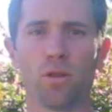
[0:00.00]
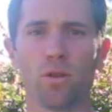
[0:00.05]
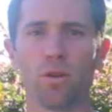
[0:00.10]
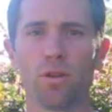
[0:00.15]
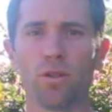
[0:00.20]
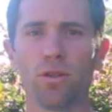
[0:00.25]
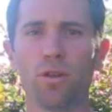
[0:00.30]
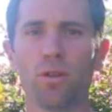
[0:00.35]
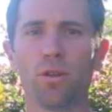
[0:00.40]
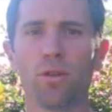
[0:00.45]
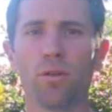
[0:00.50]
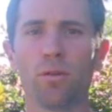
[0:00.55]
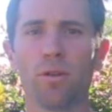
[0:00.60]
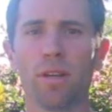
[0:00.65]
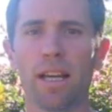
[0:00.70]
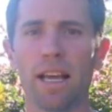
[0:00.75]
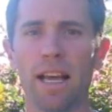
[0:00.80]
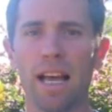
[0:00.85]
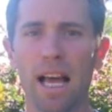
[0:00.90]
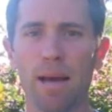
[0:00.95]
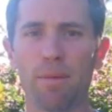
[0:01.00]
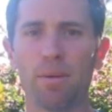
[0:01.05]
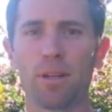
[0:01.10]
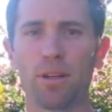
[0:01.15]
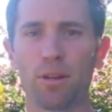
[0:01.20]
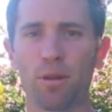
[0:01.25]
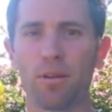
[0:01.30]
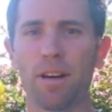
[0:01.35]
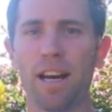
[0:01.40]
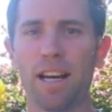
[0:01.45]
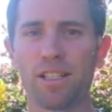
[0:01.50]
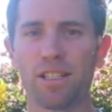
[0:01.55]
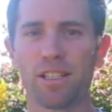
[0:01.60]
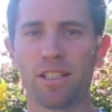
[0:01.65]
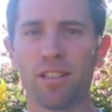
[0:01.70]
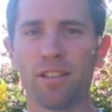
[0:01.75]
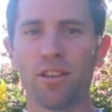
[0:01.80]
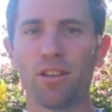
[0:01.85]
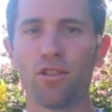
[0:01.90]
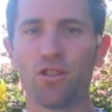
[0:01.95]
your new habit
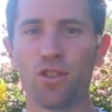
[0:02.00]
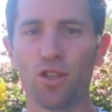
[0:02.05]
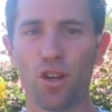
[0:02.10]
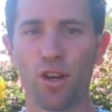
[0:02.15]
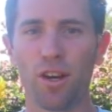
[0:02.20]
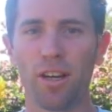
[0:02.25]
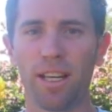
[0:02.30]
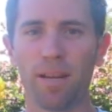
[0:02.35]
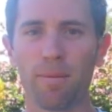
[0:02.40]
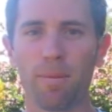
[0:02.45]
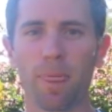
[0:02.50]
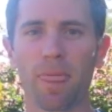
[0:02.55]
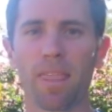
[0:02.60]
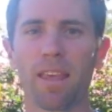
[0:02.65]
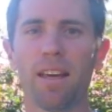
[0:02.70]
creation journey.